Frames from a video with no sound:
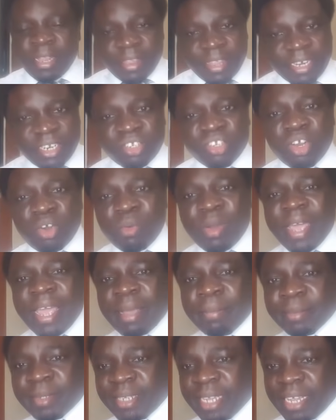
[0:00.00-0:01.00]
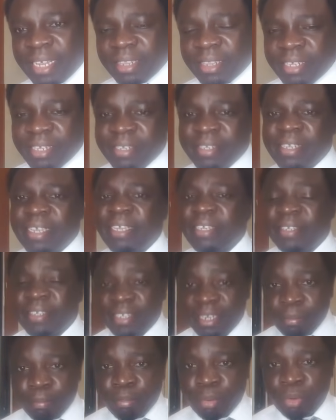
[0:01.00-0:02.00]
The reason why I'm saying this is
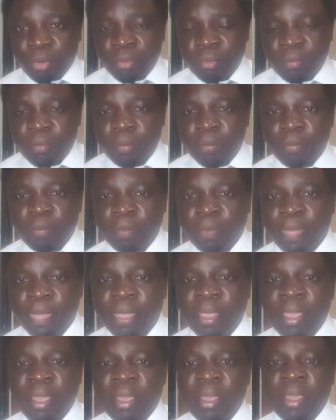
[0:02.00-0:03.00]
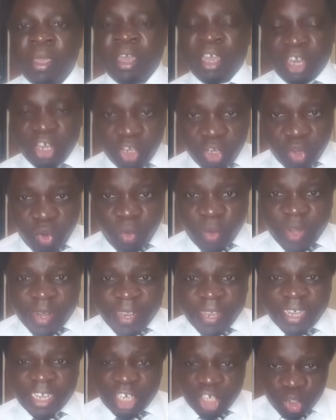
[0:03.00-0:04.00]
simple.
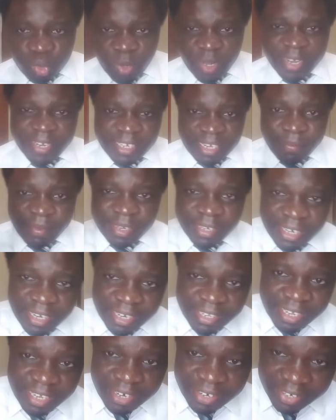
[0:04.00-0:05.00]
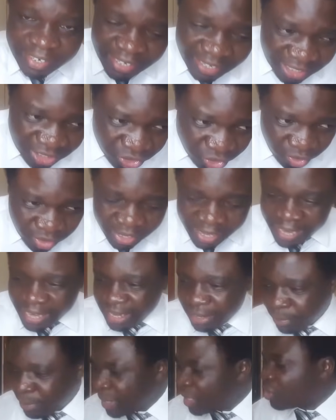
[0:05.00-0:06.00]
During 2017 general election
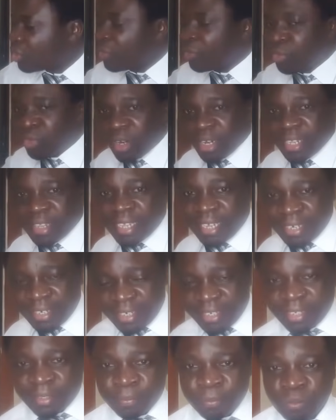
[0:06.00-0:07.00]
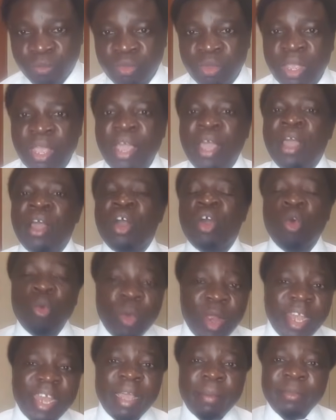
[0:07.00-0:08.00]
and part of 2013,
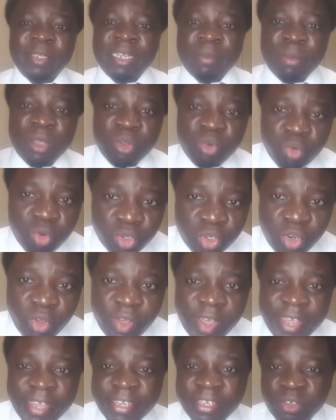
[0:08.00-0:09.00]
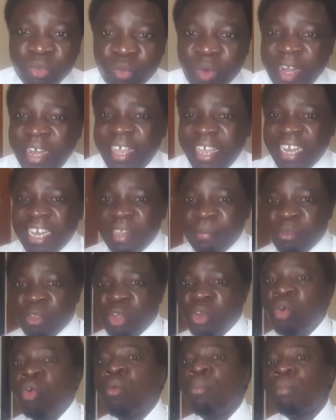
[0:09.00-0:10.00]
William Samoei Ruto is one
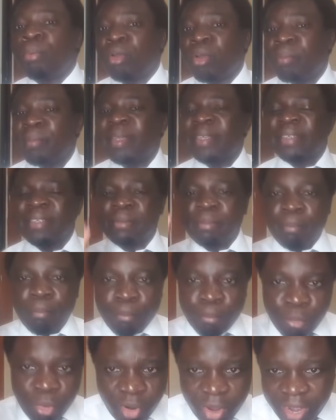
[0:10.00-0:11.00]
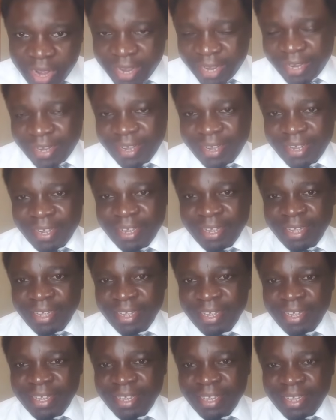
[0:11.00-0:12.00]
individual who promised more
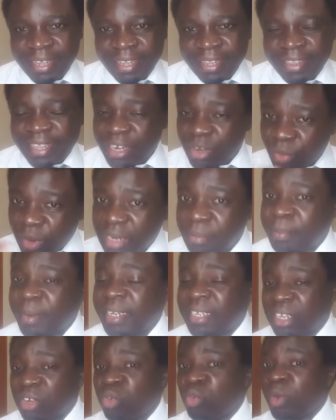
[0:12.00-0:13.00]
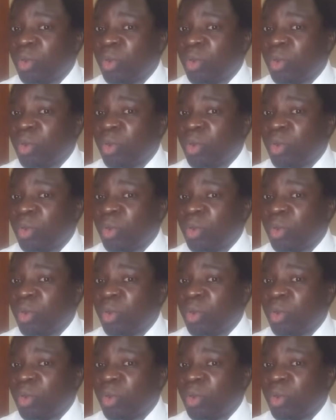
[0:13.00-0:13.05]
than what President